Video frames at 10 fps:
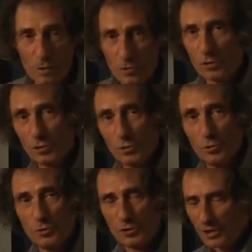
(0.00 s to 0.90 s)
Because
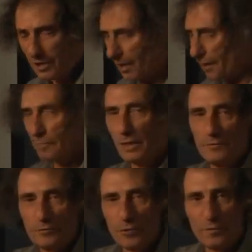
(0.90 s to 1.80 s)
shoes are
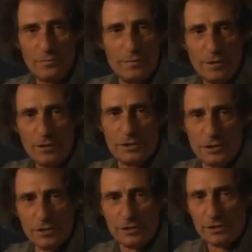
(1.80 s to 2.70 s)
built from
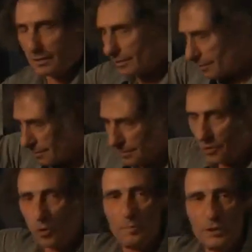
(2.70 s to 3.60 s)
circles,
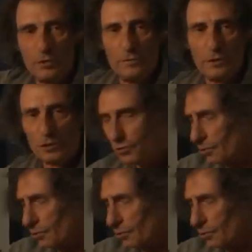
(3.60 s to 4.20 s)
the opening of the